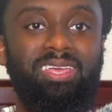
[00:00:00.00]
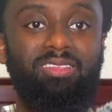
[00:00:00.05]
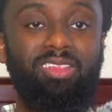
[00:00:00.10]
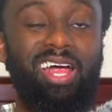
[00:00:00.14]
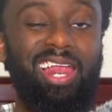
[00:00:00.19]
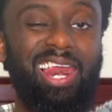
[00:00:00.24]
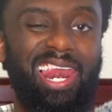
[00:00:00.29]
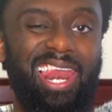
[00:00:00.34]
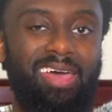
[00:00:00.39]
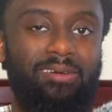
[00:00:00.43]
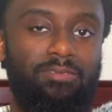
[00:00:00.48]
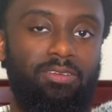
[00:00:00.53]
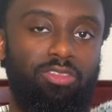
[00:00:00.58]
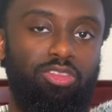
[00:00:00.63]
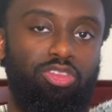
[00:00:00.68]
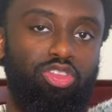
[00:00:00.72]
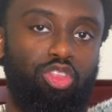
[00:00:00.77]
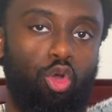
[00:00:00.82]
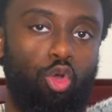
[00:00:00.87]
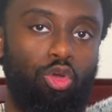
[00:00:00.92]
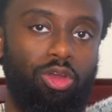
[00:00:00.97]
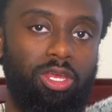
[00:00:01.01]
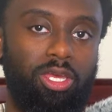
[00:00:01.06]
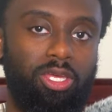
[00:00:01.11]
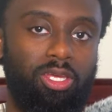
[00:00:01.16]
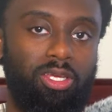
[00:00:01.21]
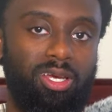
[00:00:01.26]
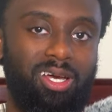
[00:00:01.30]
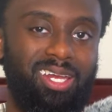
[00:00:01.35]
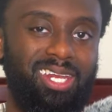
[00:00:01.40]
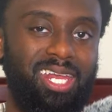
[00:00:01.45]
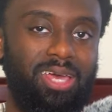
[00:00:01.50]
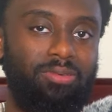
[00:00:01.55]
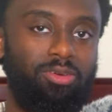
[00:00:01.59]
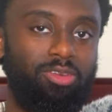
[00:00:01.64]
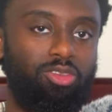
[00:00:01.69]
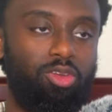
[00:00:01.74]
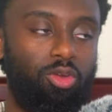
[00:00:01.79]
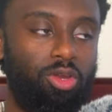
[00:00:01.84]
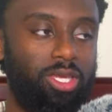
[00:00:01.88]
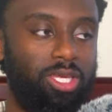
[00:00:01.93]
Eleven thirty,
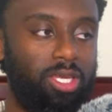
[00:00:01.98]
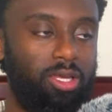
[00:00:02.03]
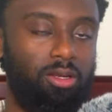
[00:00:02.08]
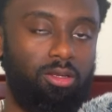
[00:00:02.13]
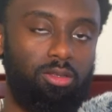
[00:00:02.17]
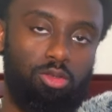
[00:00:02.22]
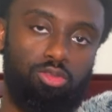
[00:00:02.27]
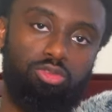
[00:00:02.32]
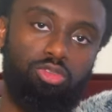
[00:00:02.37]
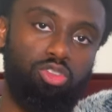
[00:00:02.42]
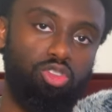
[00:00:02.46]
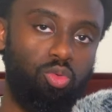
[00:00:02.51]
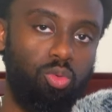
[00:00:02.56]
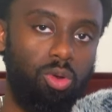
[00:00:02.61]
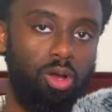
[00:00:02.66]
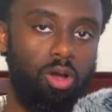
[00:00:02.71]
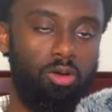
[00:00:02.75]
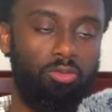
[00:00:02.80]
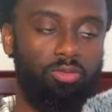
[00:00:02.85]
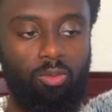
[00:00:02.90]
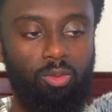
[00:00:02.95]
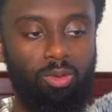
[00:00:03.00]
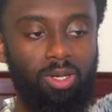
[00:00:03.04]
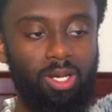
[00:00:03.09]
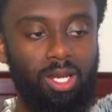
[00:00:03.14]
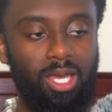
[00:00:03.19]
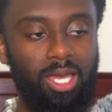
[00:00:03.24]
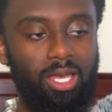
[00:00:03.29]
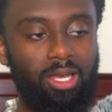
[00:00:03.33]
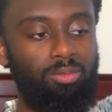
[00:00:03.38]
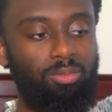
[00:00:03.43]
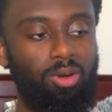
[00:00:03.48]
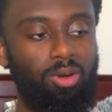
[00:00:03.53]
getting close to 12. We're like,